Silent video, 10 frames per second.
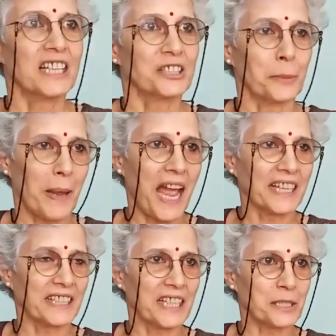
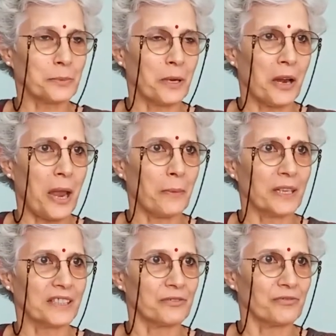Japan, that's where I
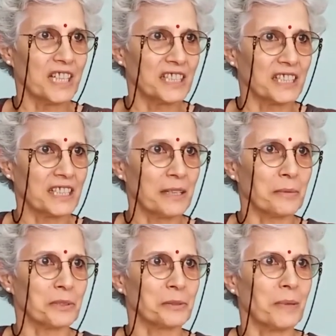went recently,
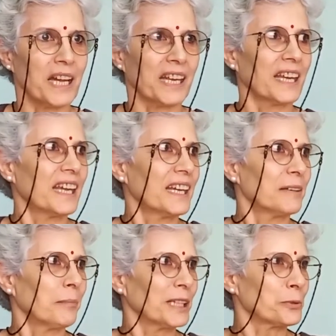because
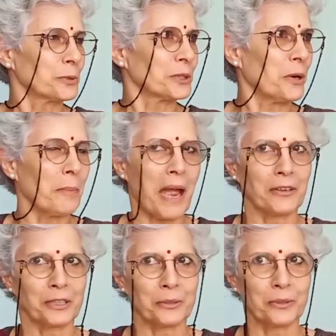my daughter got
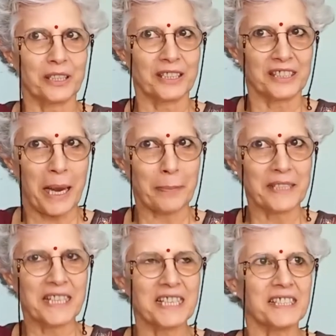married to a
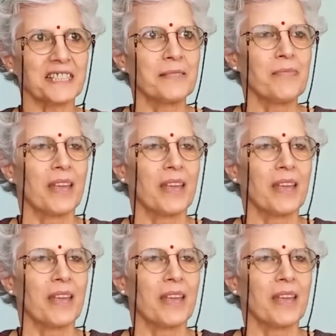Japanese.